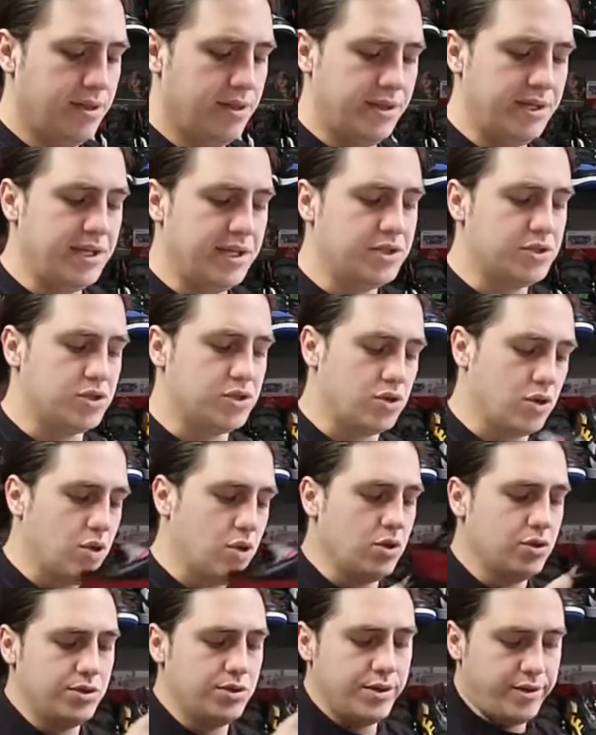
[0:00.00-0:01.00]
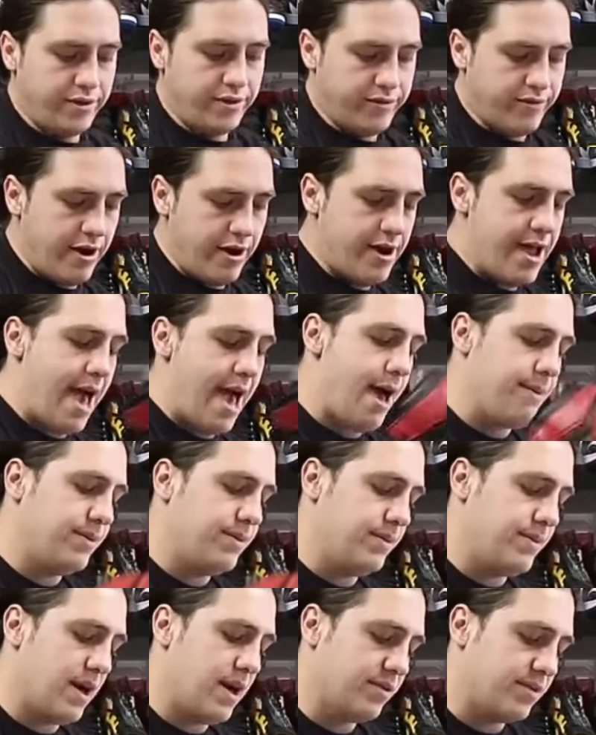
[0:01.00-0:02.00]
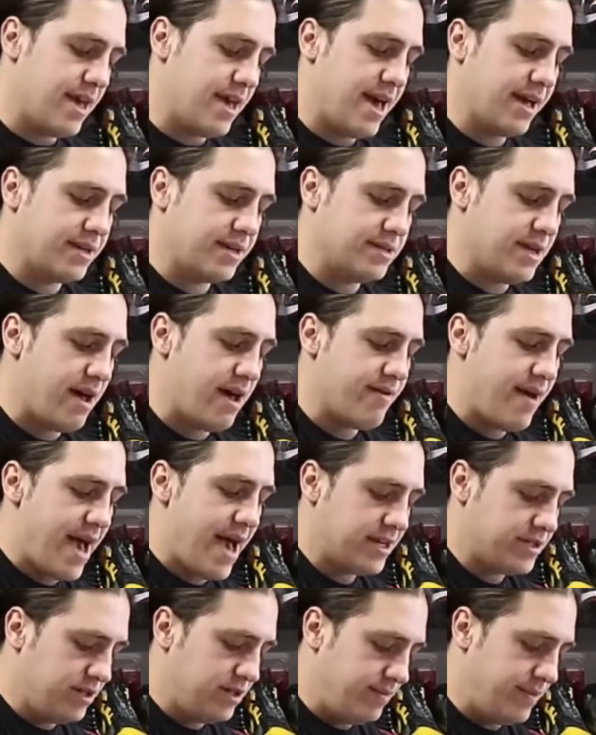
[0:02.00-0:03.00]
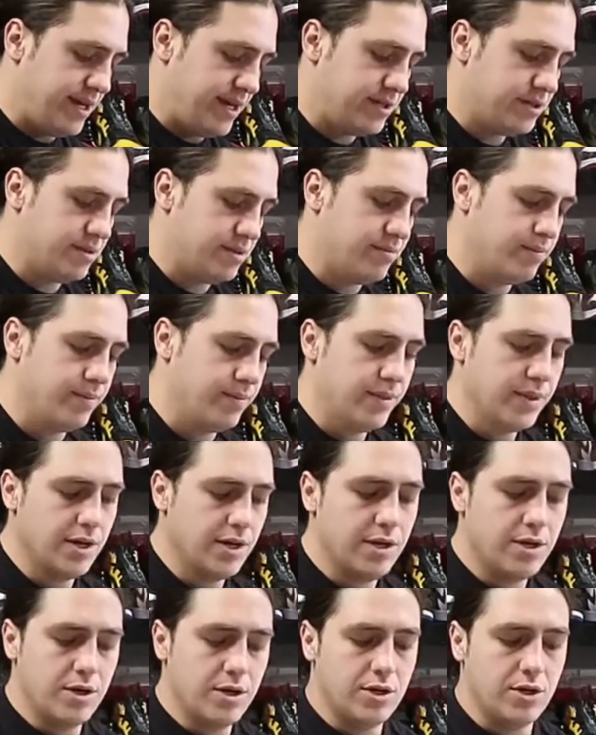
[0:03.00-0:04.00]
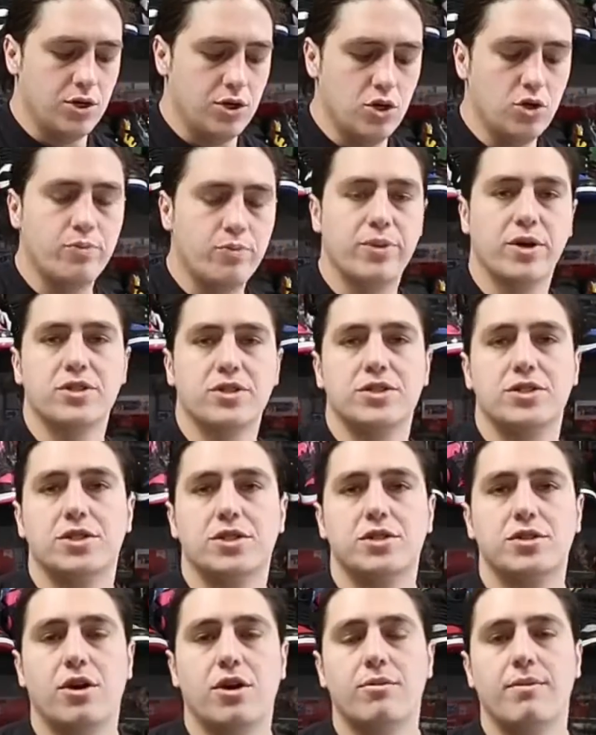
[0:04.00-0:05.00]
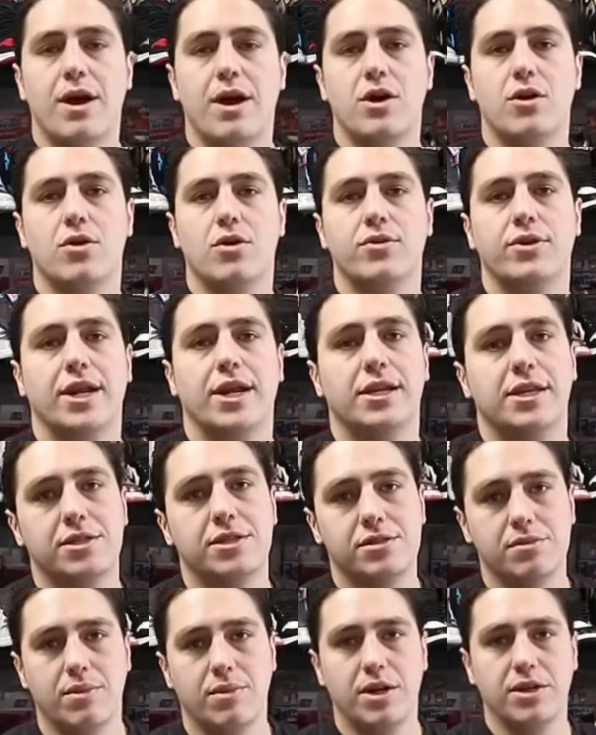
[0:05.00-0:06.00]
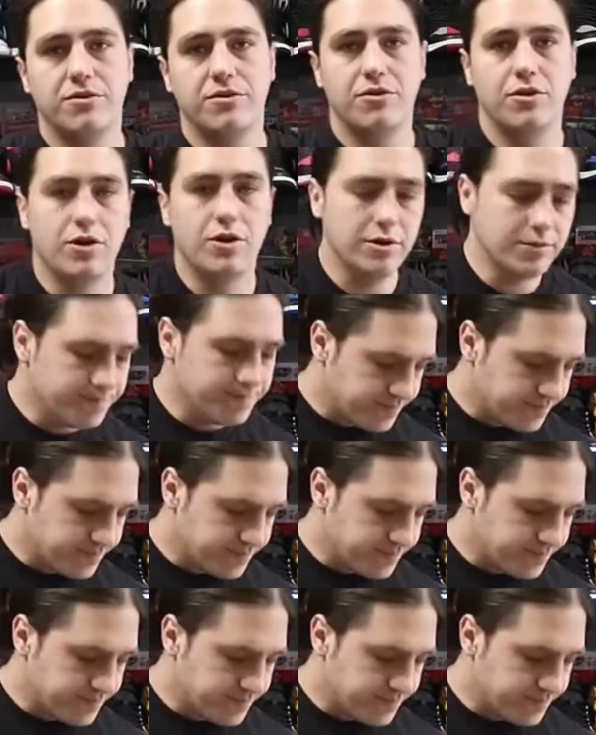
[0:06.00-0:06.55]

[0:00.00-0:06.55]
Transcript: These sold. Very happy about that because I've actually made some new purchases on my own that I need some money for.